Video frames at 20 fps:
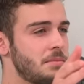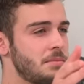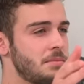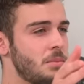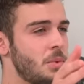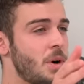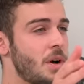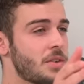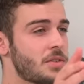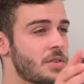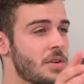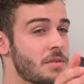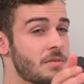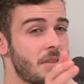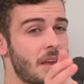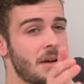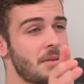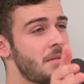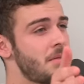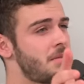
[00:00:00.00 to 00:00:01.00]
worse off.
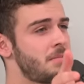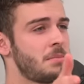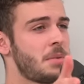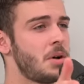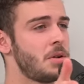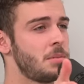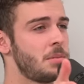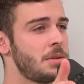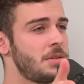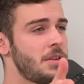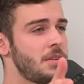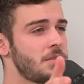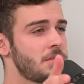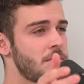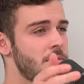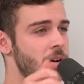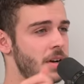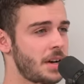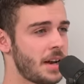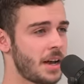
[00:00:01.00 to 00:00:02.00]
They're in pole position
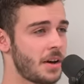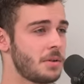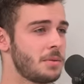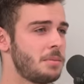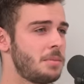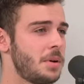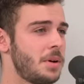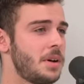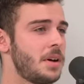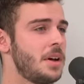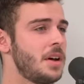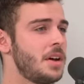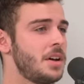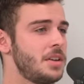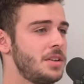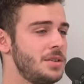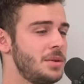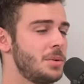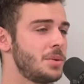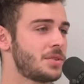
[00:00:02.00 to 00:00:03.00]
right now, right.
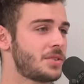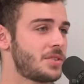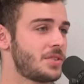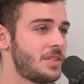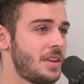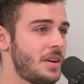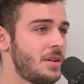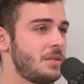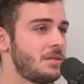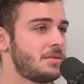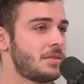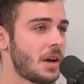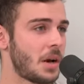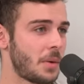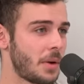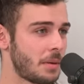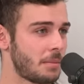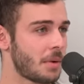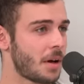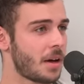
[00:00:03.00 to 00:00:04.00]
but you're still
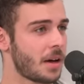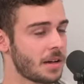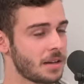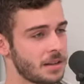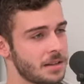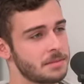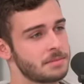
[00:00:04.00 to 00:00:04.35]
following behind